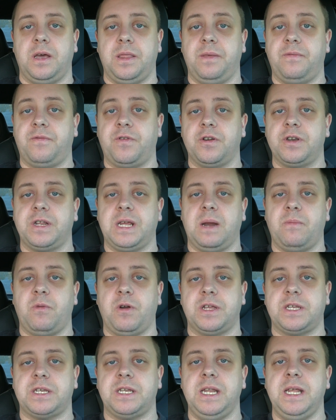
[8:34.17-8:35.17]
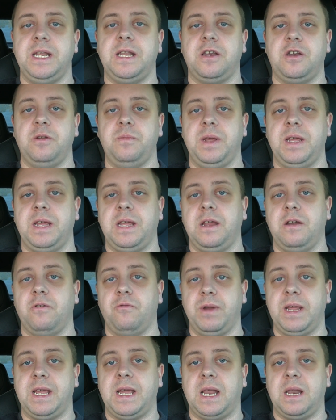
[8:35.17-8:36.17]
the front cameras needed to be
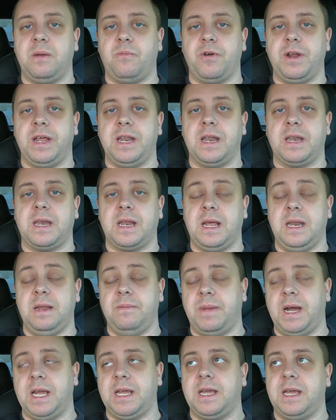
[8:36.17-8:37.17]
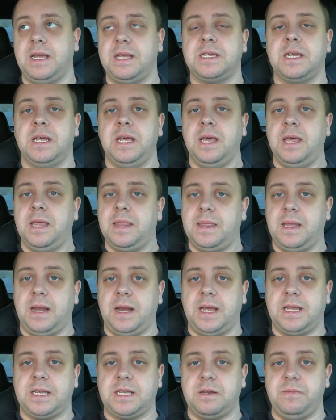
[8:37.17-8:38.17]
recalibrated, and in my case
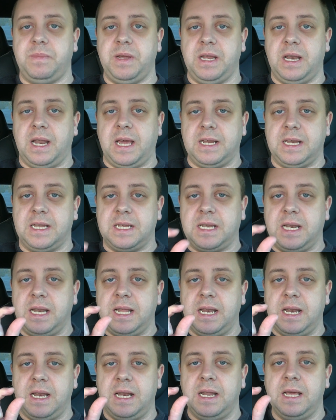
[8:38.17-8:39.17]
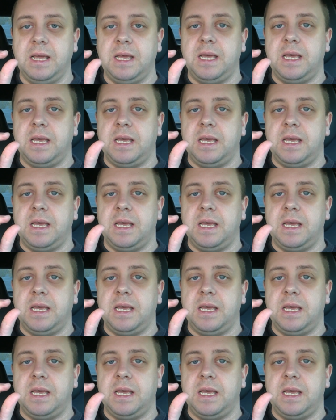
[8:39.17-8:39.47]
there has to be like this little